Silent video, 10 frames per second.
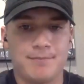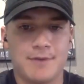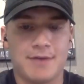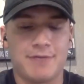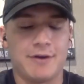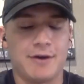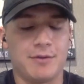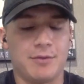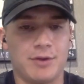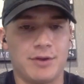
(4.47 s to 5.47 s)
I
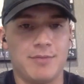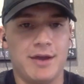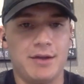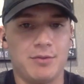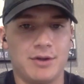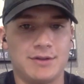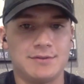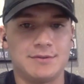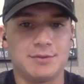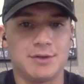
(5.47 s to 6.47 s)
felt one of the main
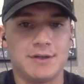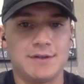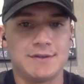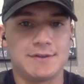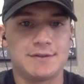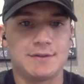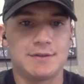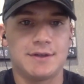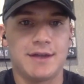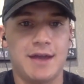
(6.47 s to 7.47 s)
ones was
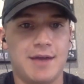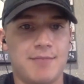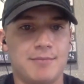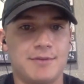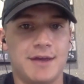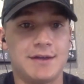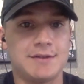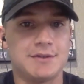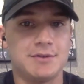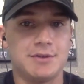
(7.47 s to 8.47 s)
I came to
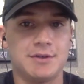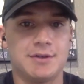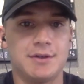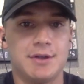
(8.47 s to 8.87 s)
ASU to